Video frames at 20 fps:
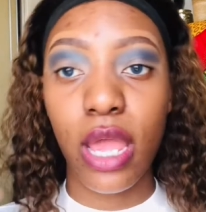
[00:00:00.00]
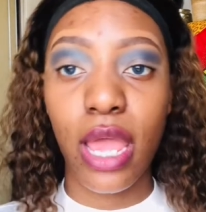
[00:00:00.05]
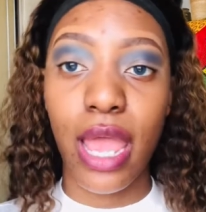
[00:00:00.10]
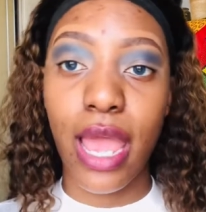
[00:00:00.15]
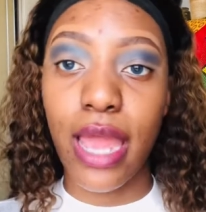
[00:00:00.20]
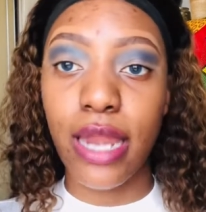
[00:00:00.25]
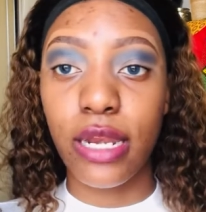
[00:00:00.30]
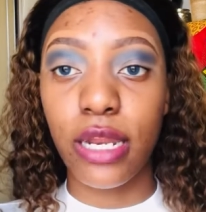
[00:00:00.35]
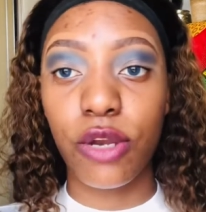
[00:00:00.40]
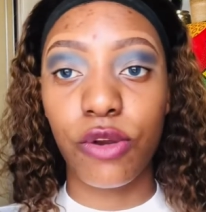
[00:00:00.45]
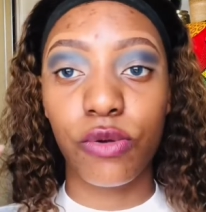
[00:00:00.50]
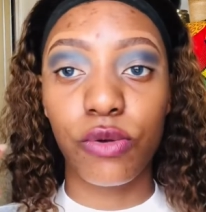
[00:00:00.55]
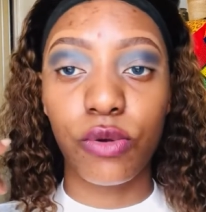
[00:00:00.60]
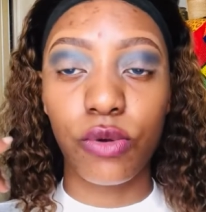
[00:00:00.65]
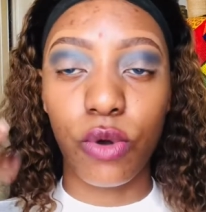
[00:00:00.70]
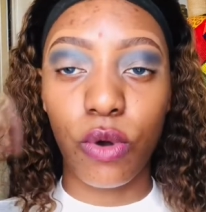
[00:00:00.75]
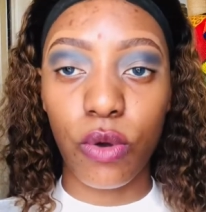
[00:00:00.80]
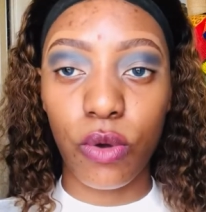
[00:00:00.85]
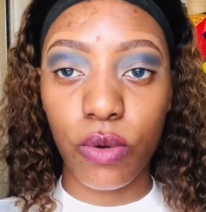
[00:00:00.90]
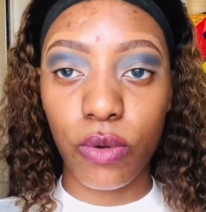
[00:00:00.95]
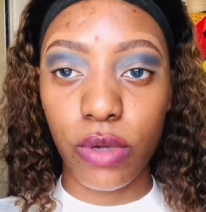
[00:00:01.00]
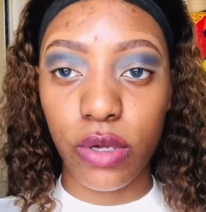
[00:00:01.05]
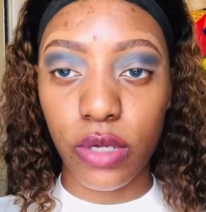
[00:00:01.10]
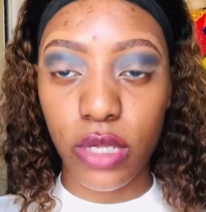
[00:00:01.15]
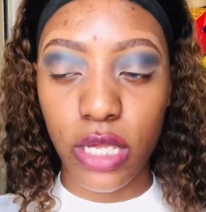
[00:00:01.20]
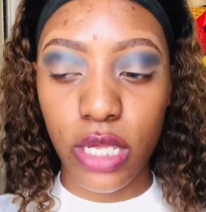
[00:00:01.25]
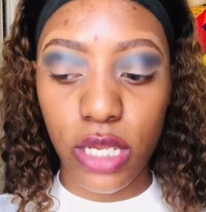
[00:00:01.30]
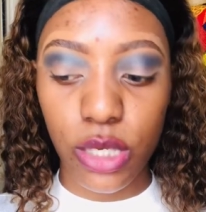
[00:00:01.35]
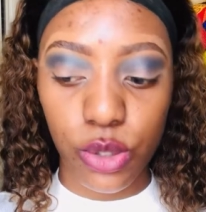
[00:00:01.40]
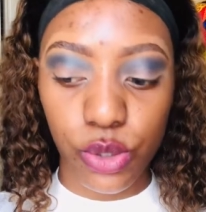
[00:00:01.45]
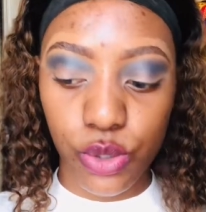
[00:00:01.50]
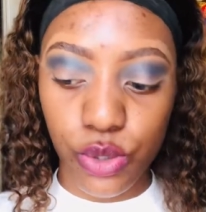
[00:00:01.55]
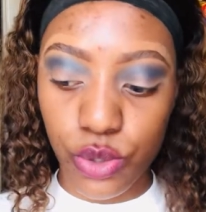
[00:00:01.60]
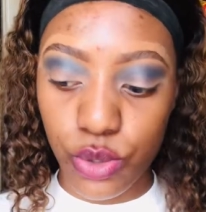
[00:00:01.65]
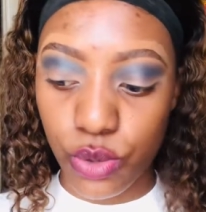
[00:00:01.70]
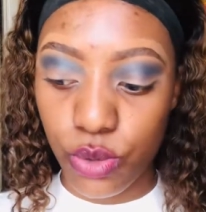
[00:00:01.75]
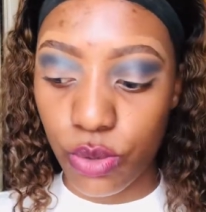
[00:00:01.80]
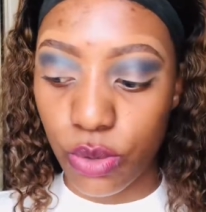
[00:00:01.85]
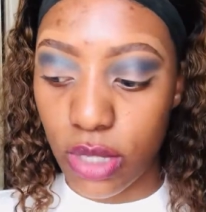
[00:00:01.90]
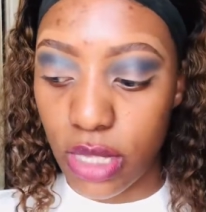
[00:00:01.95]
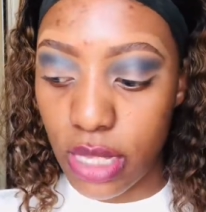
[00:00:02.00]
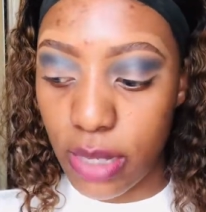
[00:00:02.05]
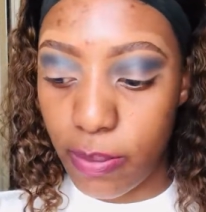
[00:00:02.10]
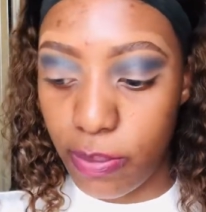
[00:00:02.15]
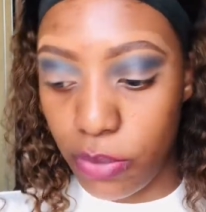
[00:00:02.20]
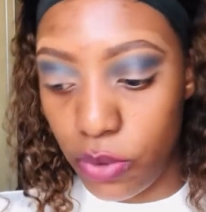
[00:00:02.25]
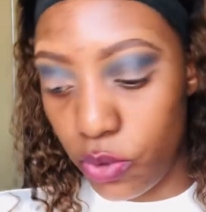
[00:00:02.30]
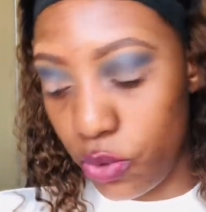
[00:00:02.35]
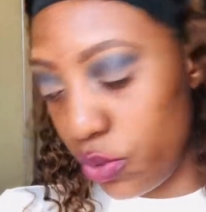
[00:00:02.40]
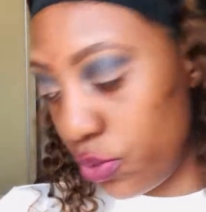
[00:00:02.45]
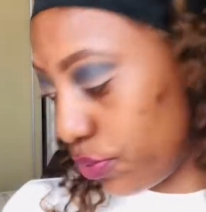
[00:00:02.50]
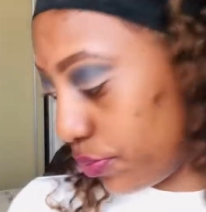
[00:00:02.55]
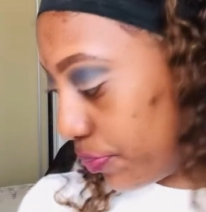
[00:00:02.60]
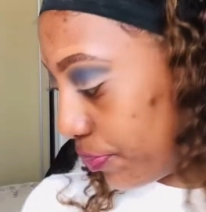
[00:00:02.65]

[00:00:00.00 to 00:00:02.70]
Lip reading: and it'll go into i-blue.